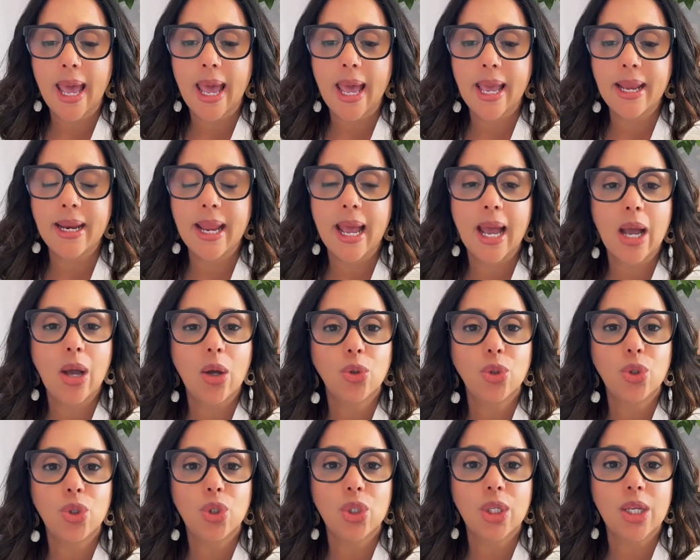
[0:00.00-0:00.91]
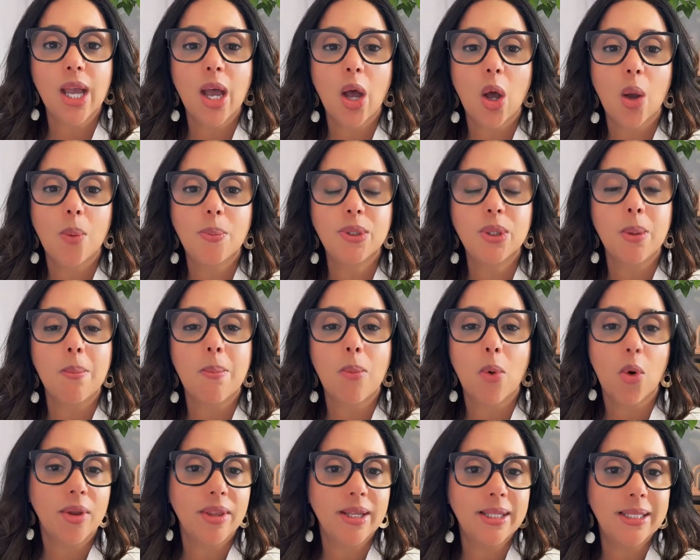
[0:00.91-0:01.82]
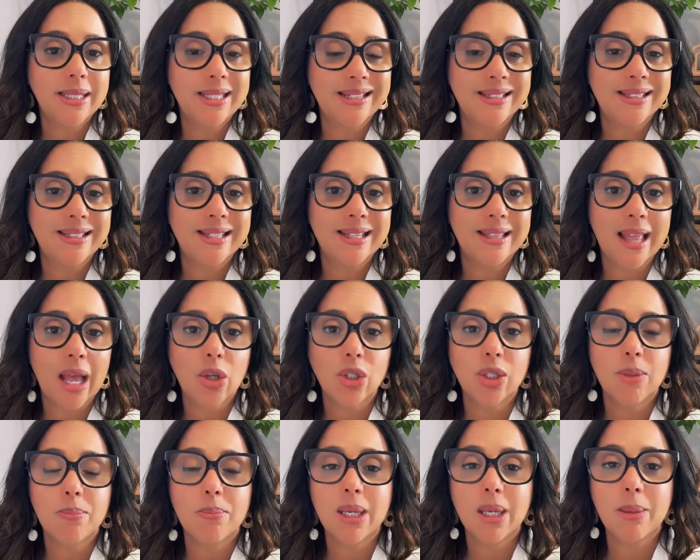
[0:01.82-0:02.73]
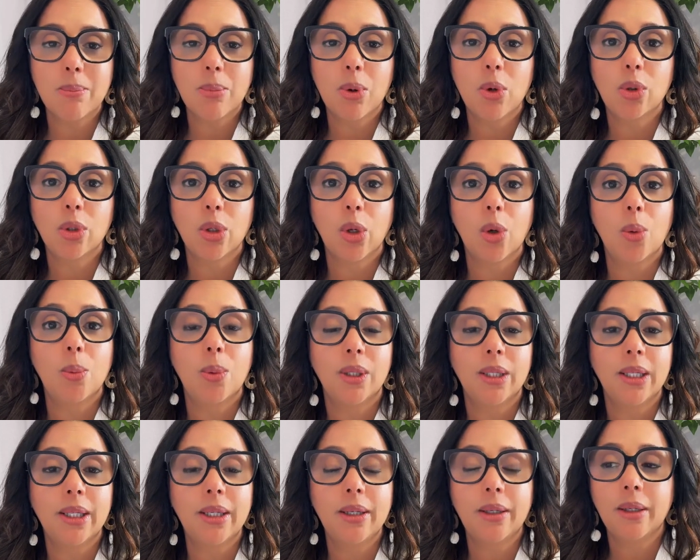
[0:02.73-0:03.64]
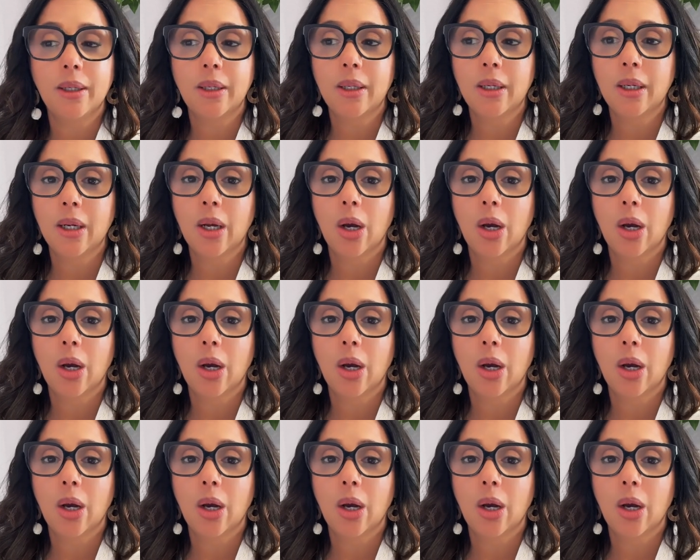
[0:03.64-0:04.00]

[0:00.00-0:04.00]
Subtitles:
And now she helps more than 60,000 people globally.